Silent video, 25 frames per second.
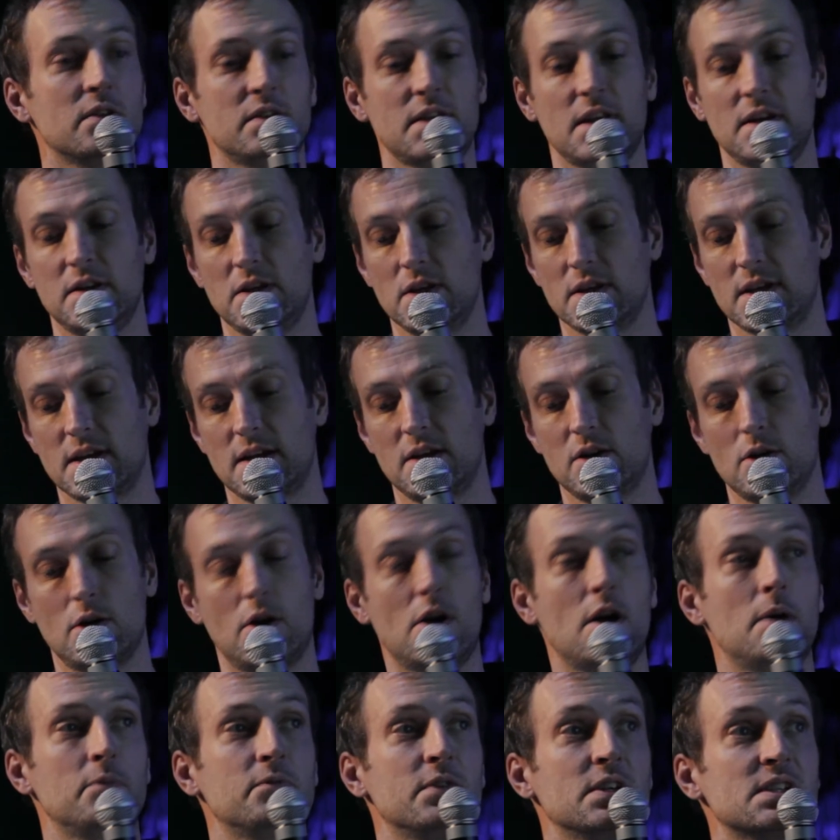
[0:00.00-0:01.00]
then you can
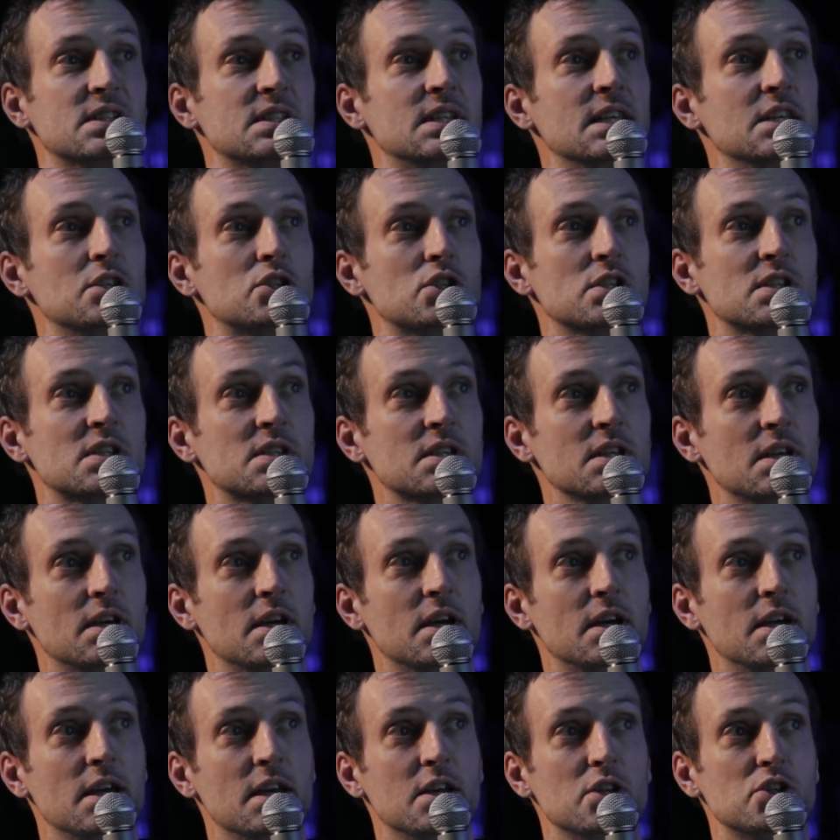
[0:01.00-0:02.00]
obviously just
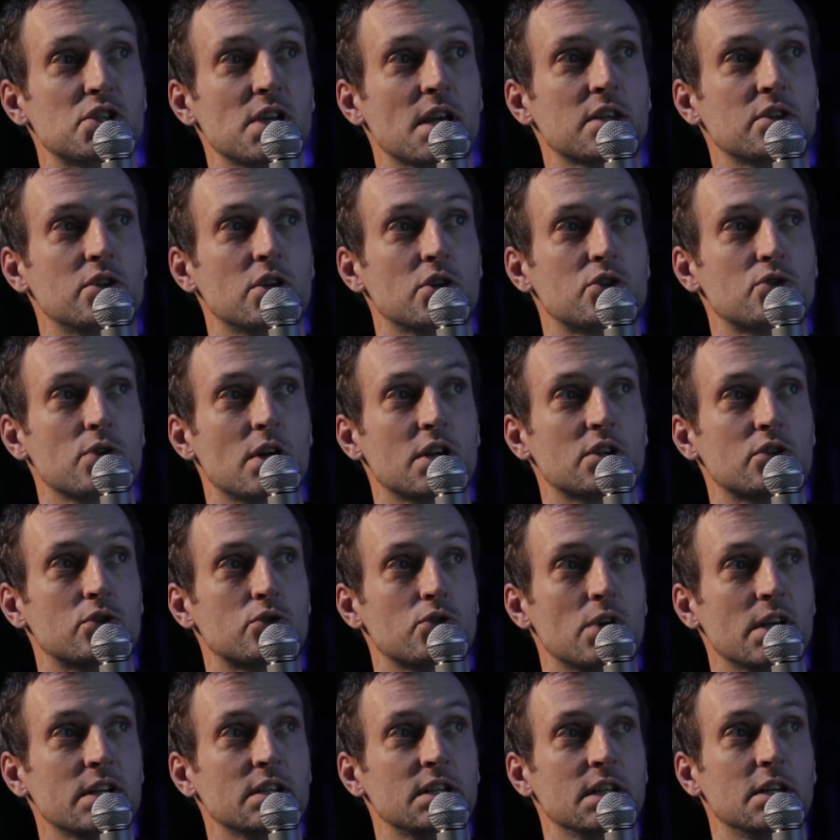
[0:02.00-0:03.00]
inject your drug
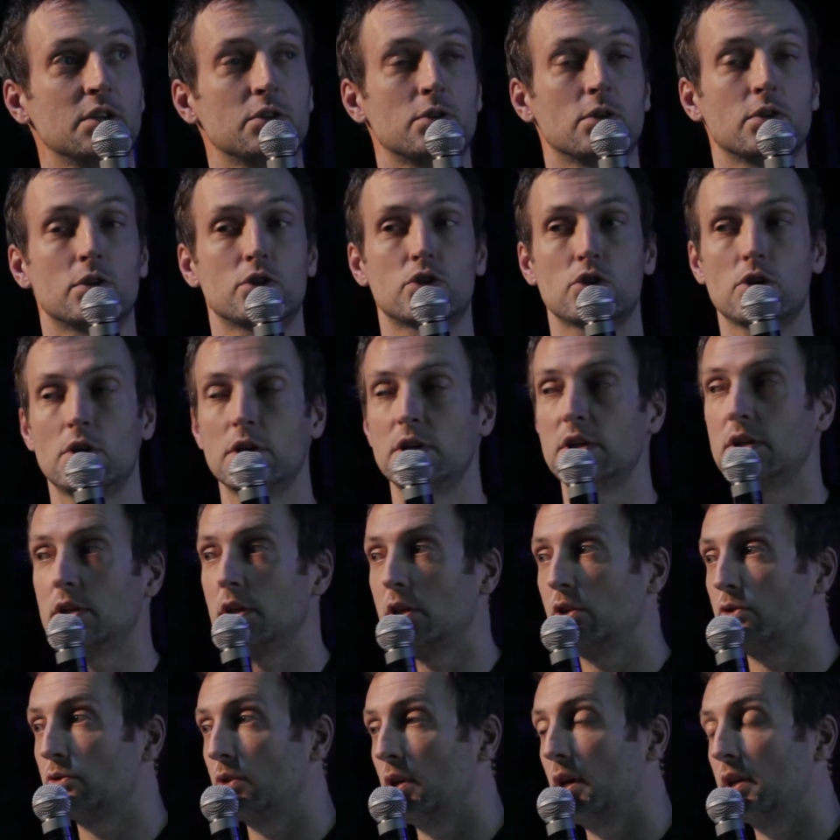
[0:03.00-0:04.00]
directly into the joint,
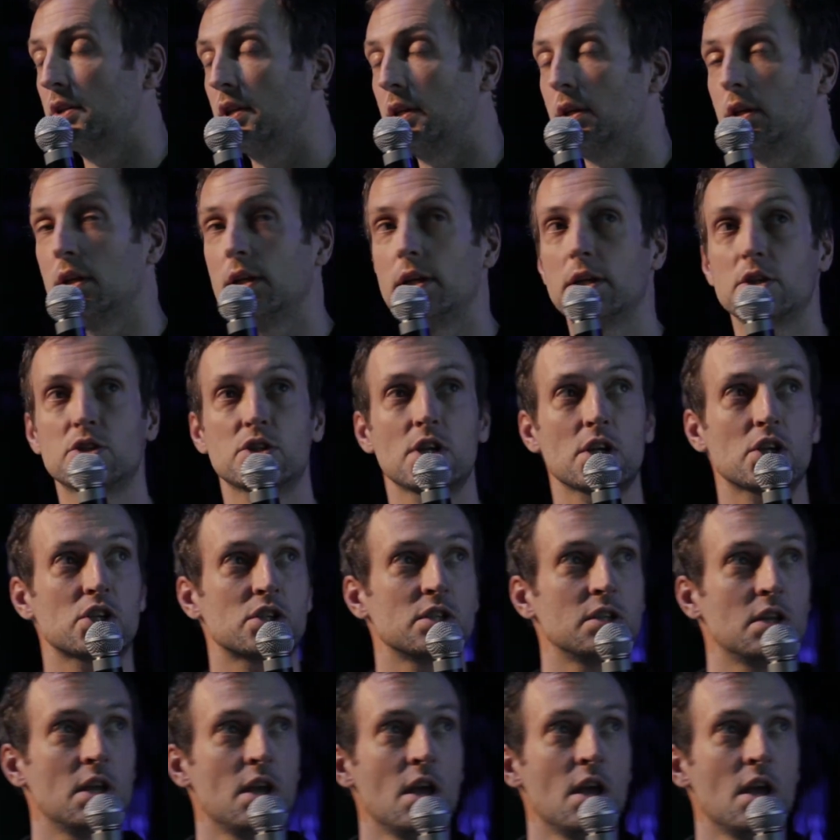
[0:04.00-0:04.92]
intra-articular injection,